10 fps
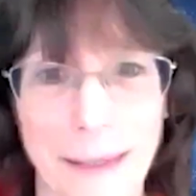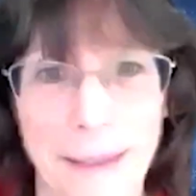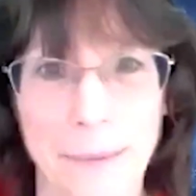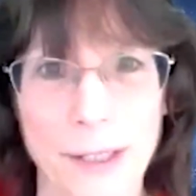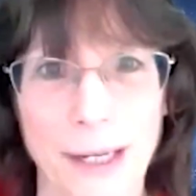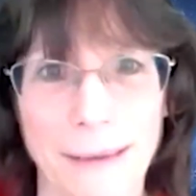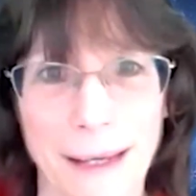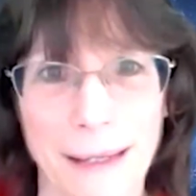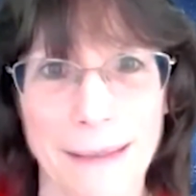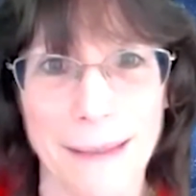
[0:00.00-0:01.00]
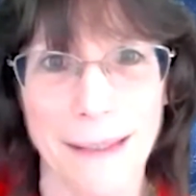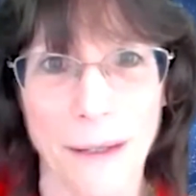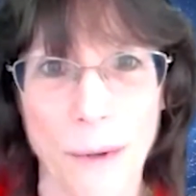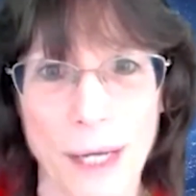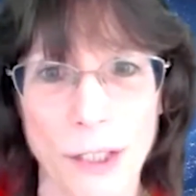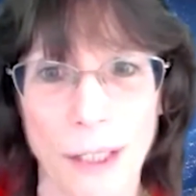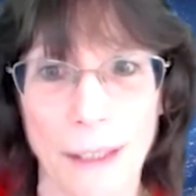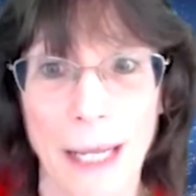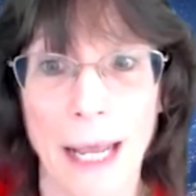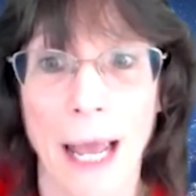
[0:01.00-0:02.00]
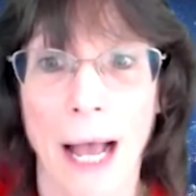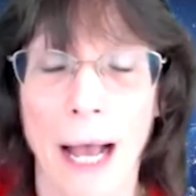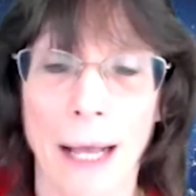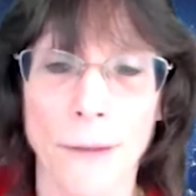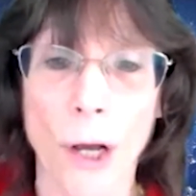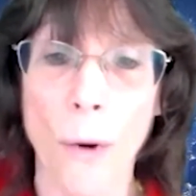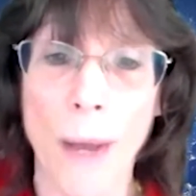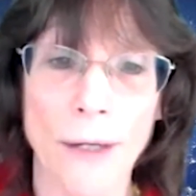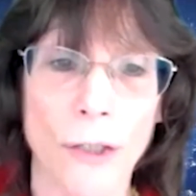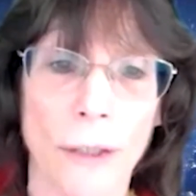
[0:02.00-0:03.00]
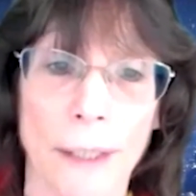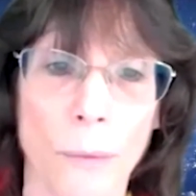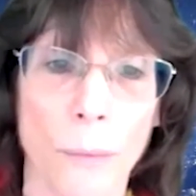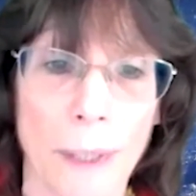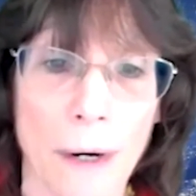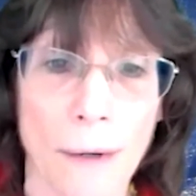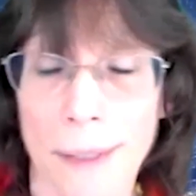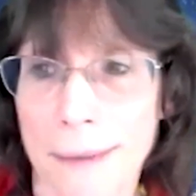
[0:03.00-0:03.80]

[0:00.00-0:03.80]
appreciate that question. No, actually, we are